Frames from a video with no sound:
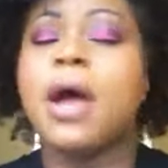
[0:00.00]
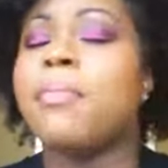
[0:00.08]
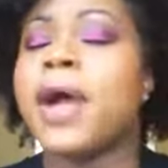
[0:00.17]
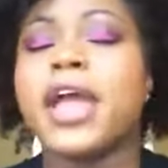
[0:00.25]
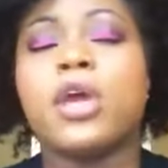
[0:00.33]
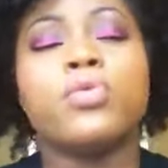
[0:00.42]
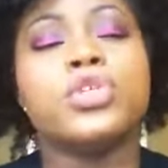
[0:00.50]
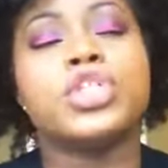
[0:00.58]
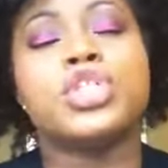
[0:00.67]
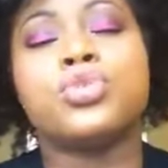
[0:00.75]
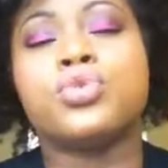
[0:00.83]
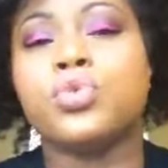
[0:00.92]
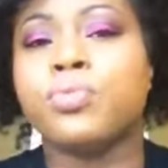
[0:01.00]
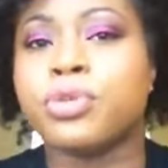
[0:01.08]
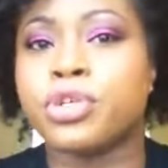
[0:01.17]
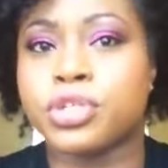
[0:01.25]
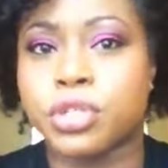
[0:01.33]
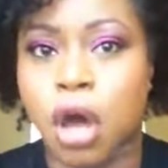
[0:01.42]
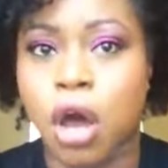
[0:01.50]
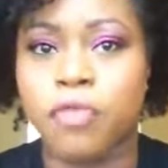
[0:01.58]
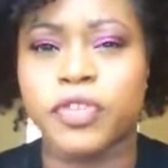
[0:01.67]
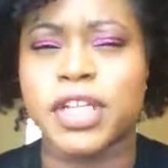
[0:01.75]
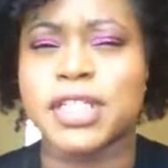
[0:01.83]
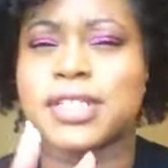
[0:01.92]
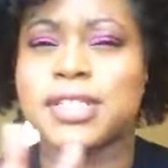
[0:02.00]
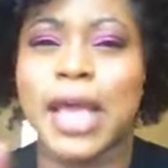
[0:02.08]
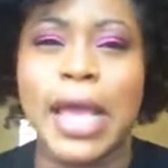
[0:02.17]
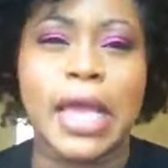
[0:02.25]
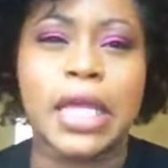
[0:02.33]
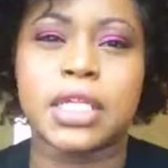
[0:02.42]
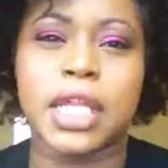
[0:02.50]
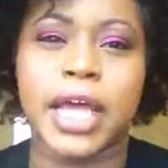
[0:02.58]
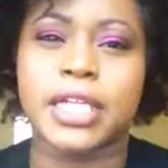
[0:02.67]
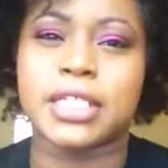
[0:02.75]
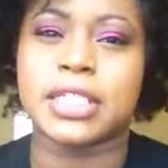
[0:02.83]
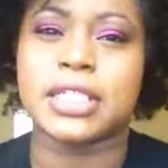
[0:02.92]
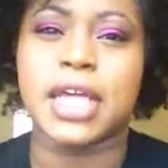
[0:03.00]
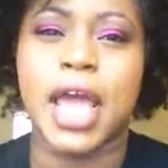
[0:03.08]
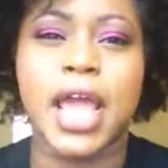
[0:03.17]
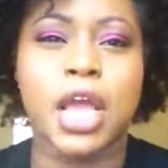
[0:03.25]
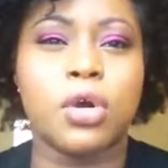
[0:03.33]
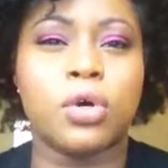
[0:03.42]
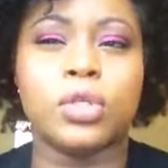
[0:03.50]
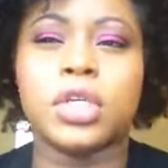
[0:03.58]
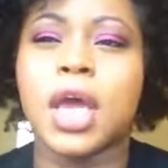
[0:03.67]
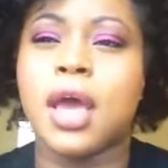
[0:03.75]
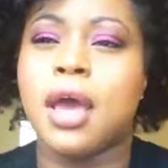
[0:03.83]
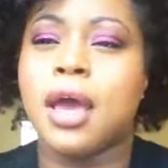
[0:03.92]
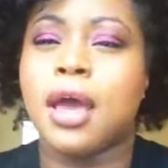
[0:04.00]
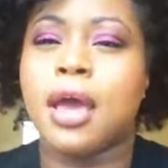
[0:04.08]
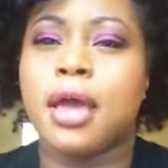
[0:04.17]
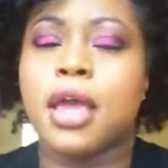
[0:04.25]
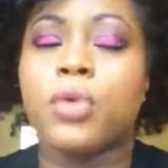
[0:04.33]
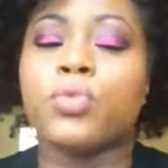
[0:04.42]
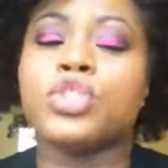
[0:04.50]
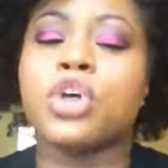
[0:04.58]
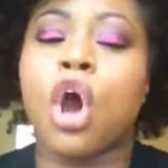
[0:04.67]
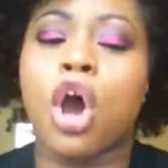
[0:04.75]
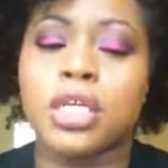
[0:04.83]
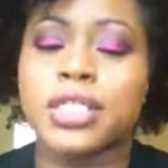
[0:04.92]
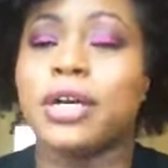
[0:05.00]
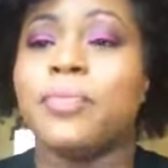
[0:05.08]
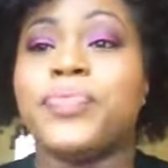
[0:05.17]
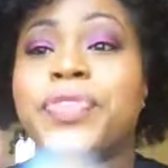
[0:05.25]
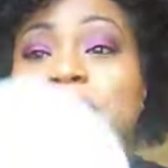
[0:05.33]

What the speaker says: My hair was super soft and it stayed like detangled. It was awesome.